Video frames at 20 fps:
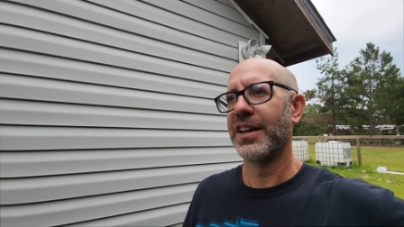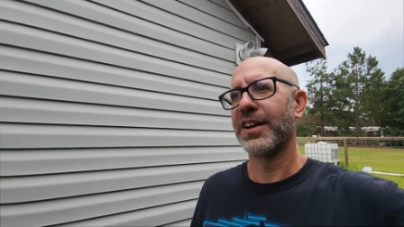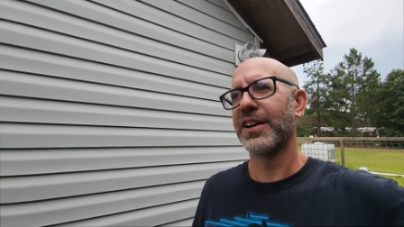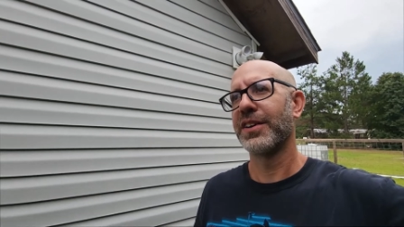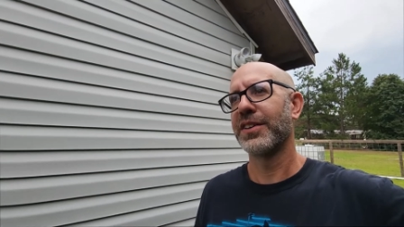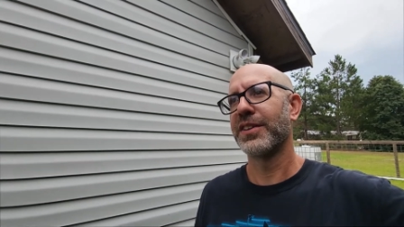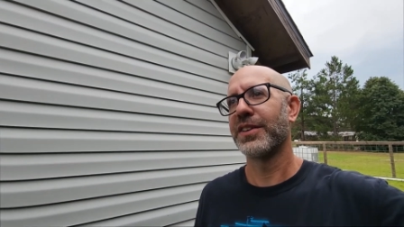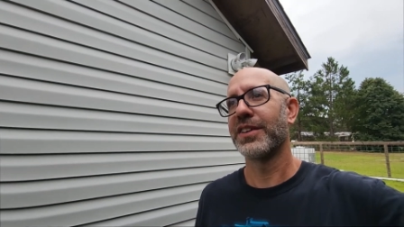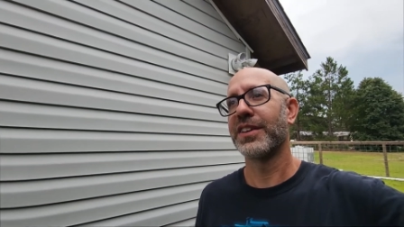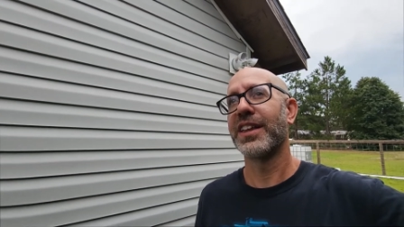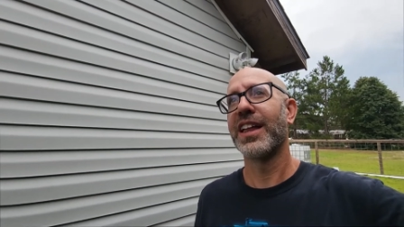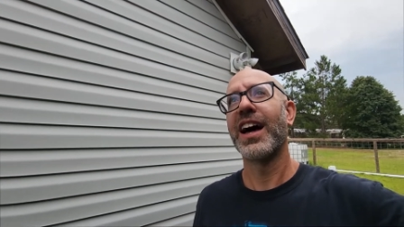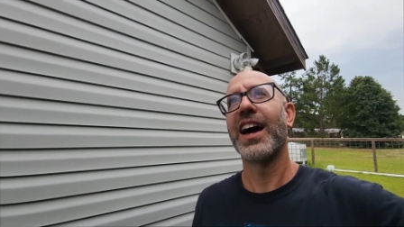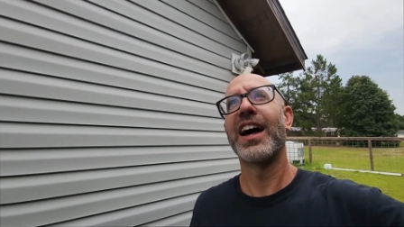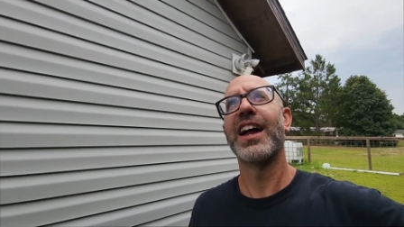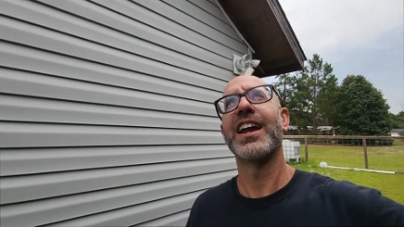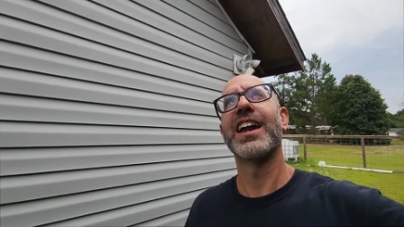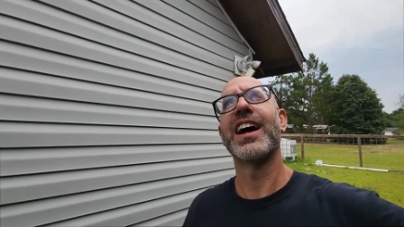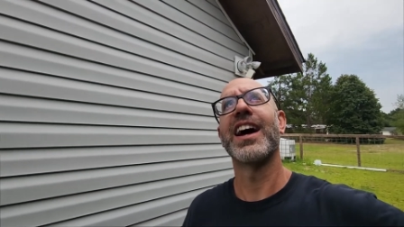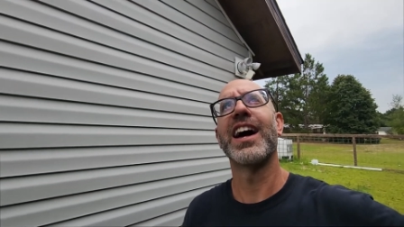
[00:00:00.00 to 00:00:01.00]
other than
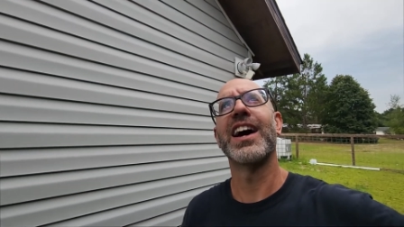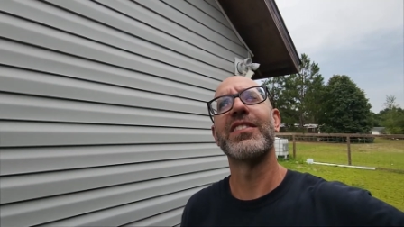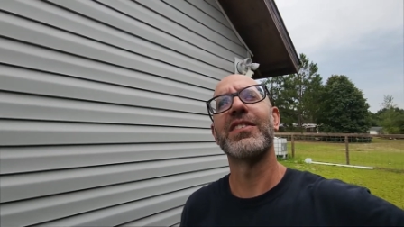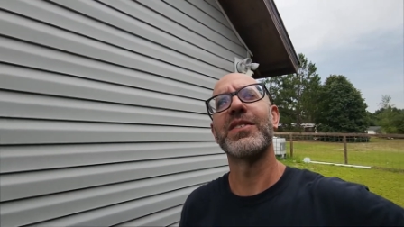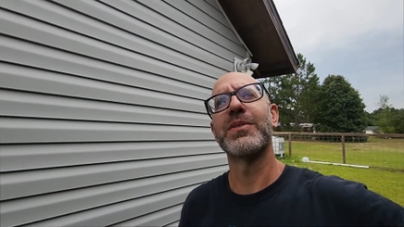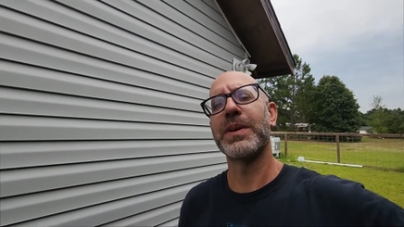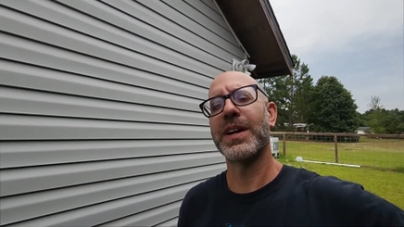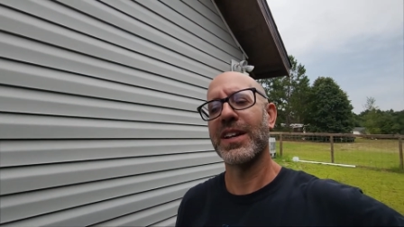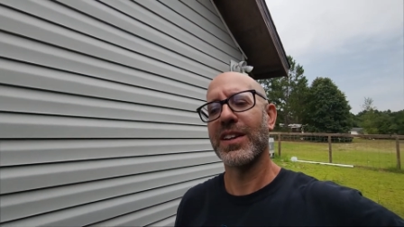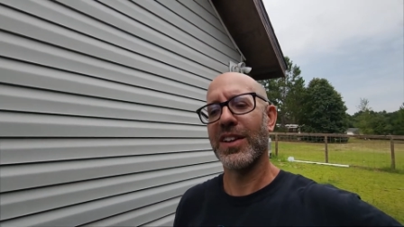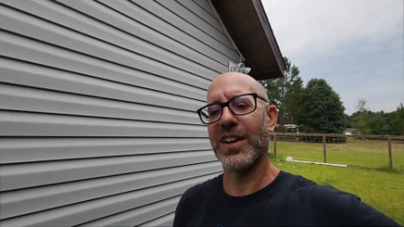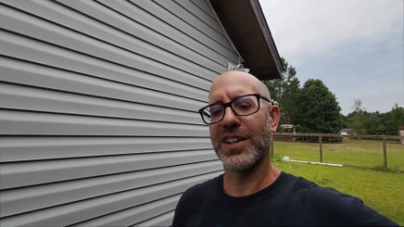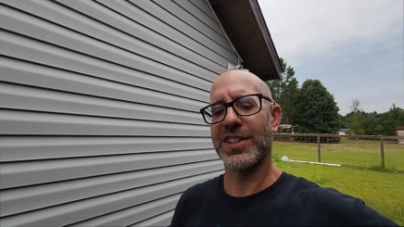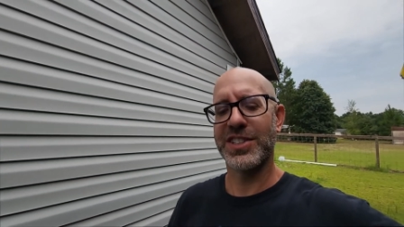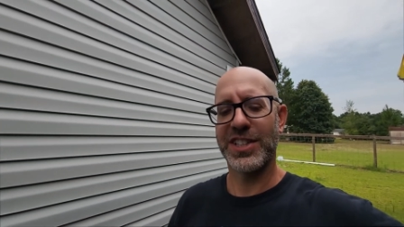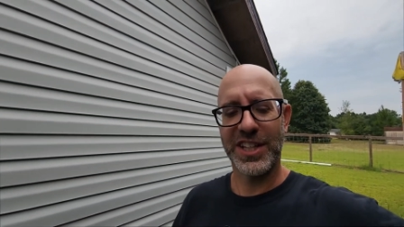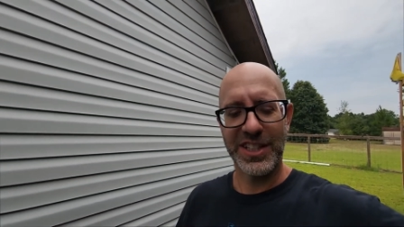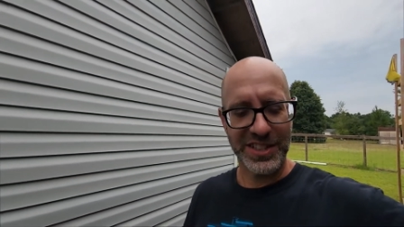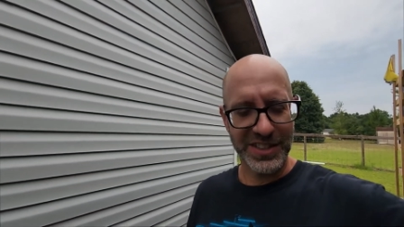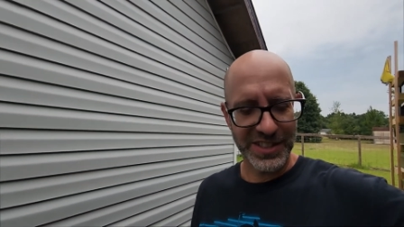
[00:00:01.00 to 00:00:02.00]
that, I haven't made a lot of
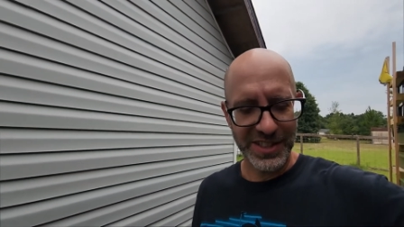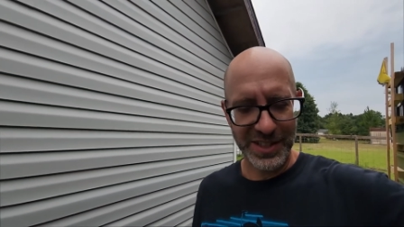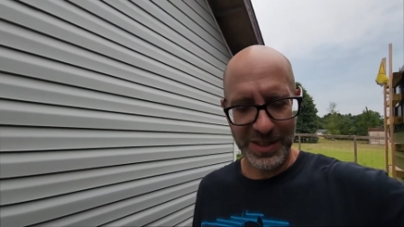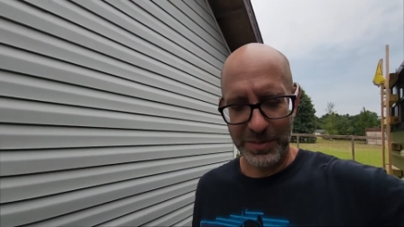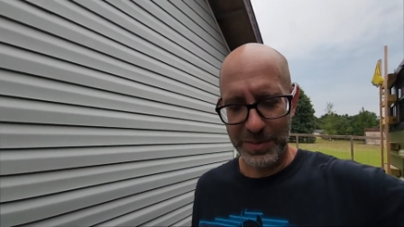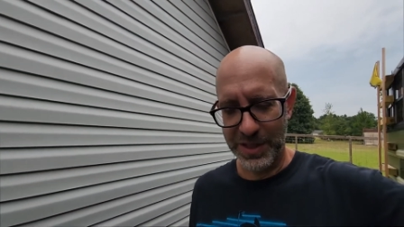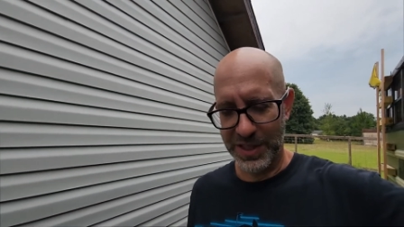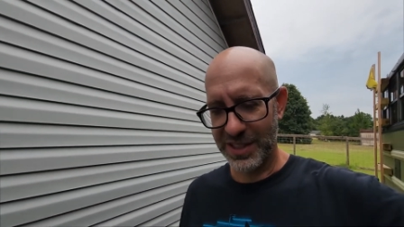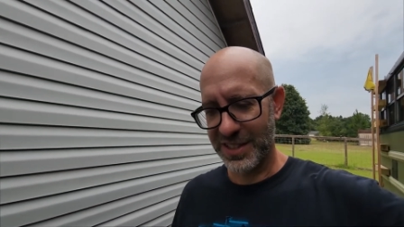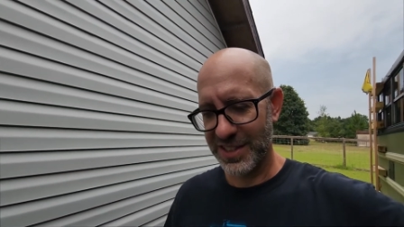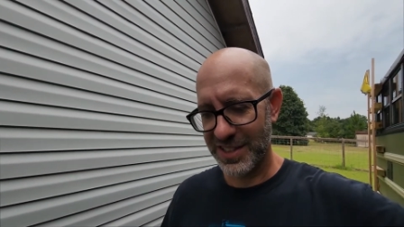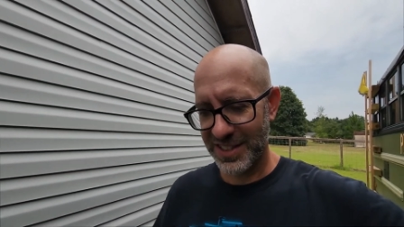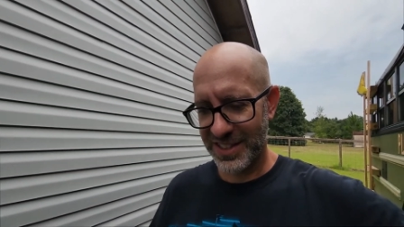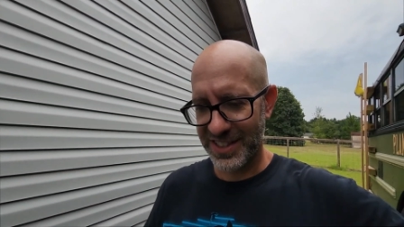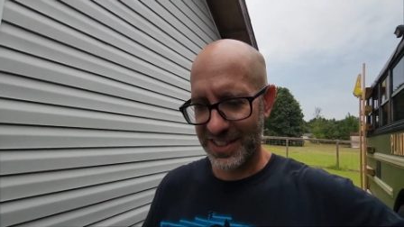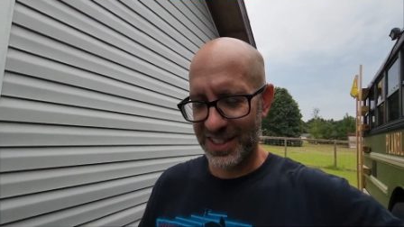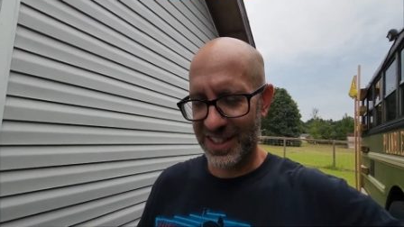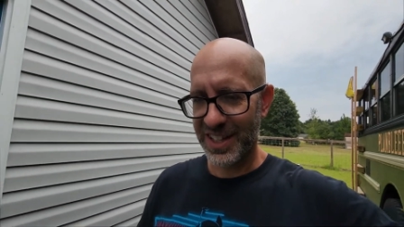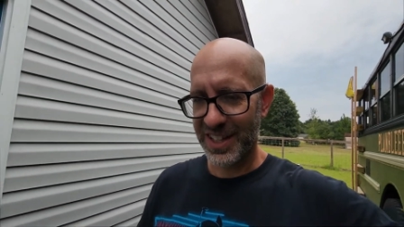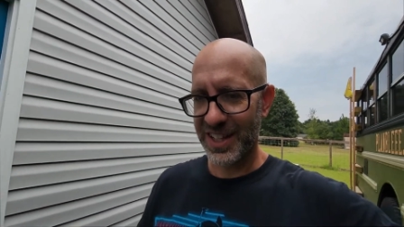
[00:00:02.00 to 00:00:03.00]
changes to the bus.